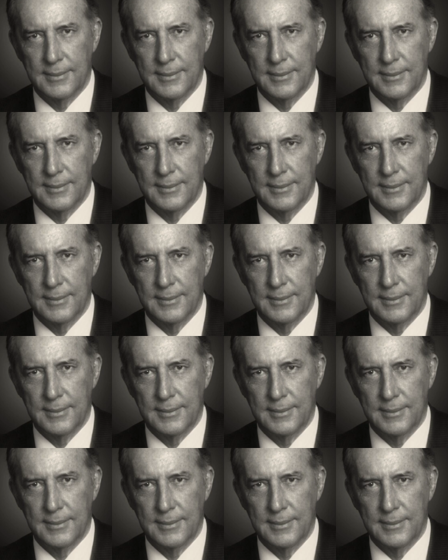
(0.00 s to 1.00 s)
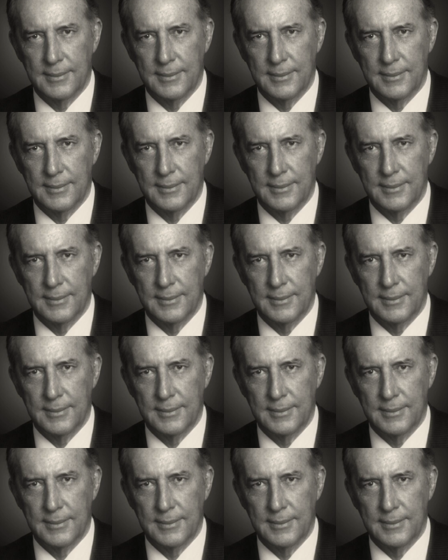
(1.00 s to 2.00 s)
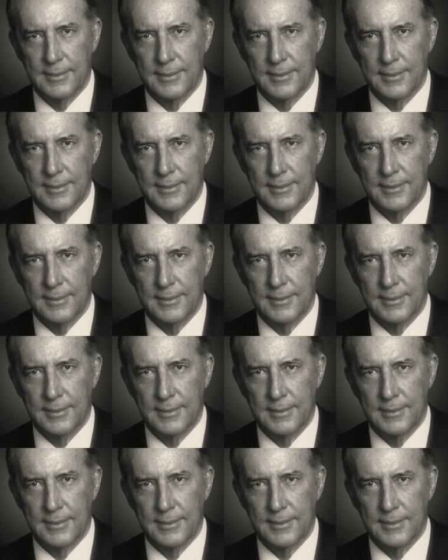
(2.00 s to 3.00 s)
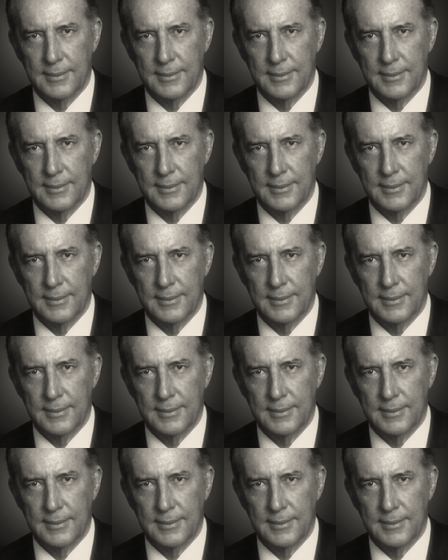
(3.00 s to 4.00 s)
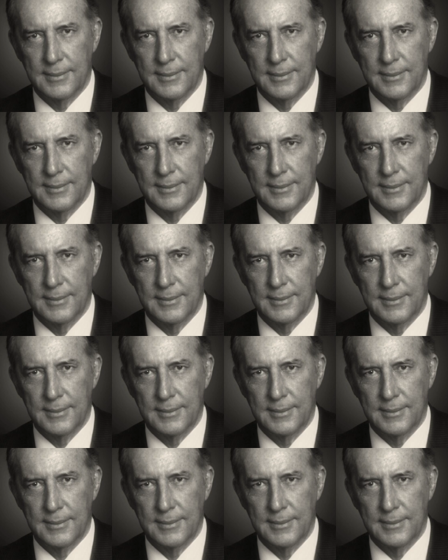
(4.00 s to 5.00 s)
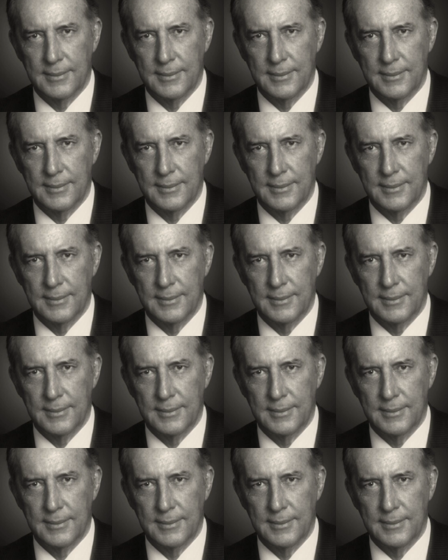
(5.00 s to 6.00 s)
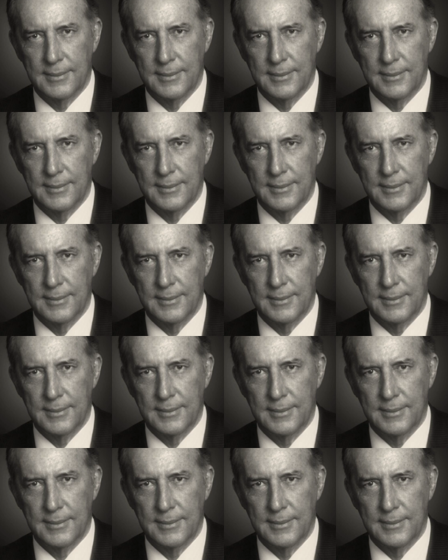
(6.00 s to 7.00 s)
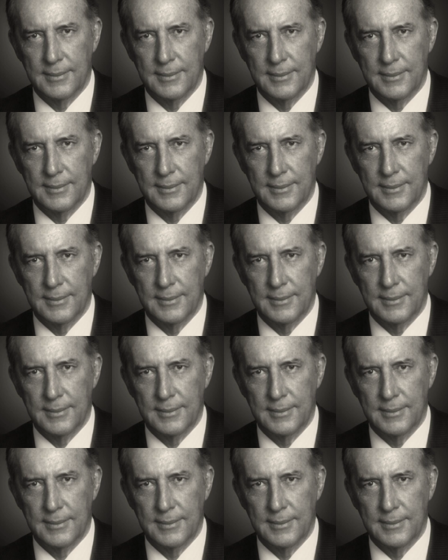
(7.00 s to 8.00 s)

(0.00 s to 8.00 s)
(no lip movement)